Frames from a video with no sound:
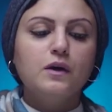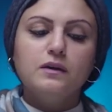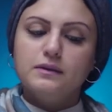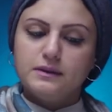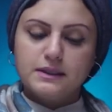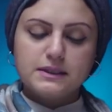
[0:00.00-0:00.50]

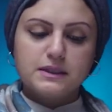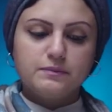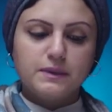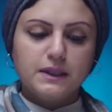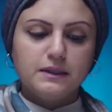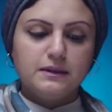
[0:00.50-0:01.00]

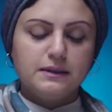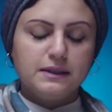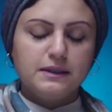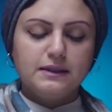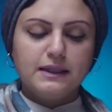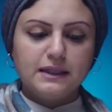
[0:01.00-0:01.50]

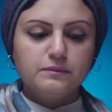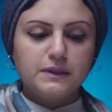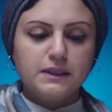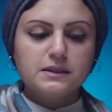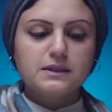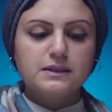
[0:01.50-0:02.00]
That
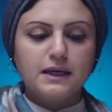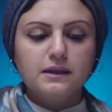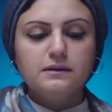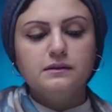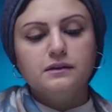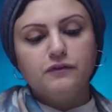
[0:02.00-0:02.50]
means
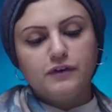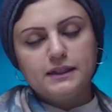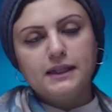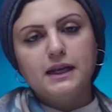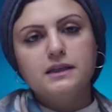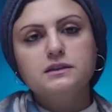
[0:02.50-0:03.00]
that the
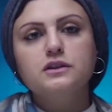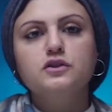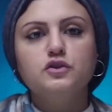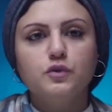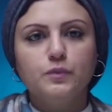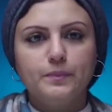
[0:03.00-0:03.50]
final answer
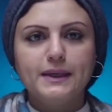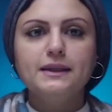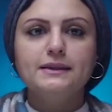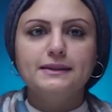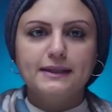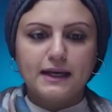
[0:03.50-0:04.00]
should be
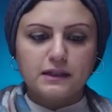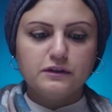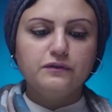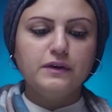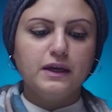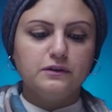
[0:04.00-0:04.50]

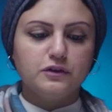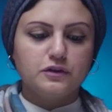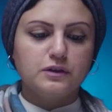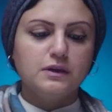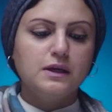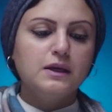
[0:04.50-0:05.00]
negative
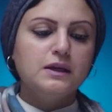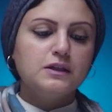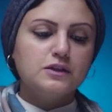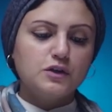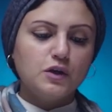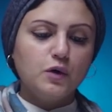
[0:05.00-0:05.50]
integer.
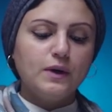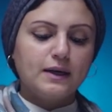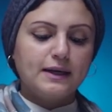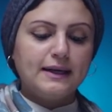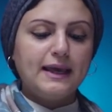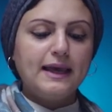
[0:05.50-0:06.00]
So we are
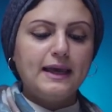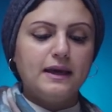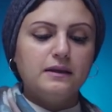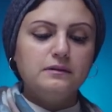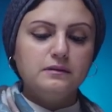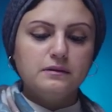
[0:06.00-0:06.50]
going to
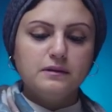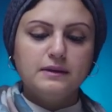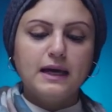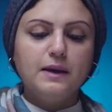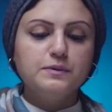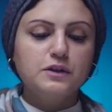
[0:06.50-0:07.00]
add
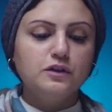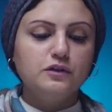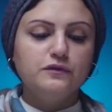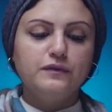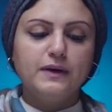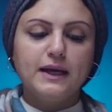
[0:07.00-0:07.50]
the
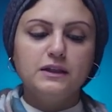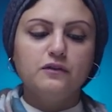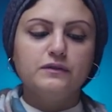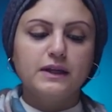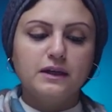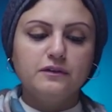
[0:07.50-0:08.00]
absolute value
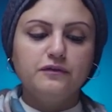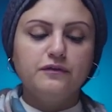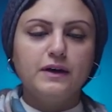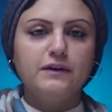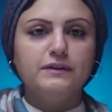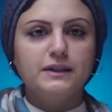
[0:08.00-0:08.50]
of negative
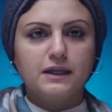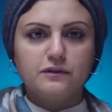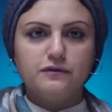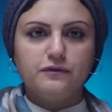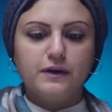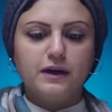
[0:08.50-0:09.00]
5 and
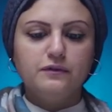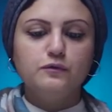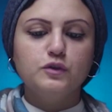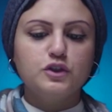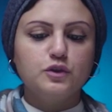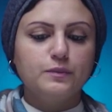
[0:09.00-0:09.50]
negative 5,
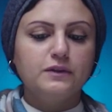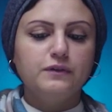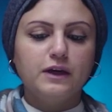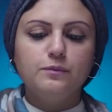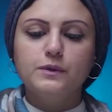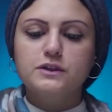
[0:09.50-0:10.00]
which means
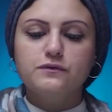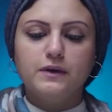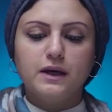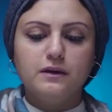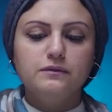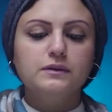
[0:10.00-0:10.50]
5 plus
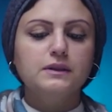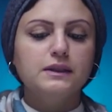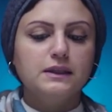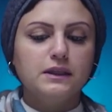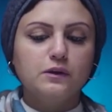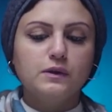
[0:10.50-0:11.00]
5
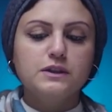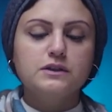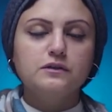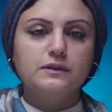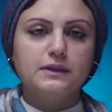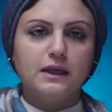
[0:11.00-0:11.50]
equals
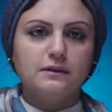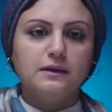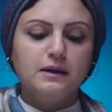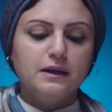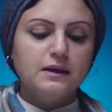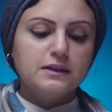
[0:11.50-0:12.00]
to 10.
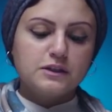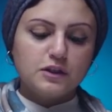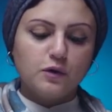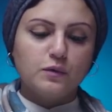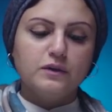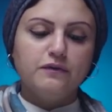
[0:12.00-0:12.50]

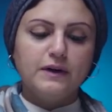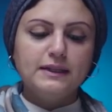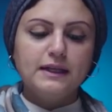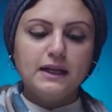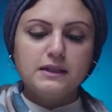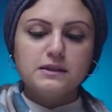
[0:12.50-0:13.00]
So the
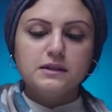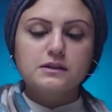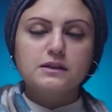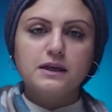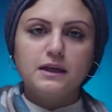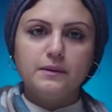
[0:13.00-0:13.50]
final answer is
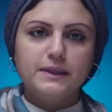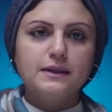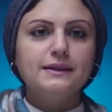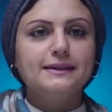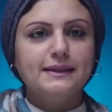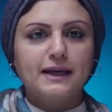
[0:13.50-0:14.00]
going to be
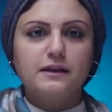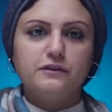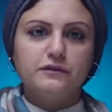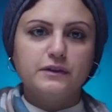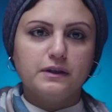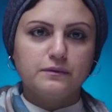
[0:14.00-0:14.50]

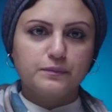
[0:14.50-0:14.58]
negative 10.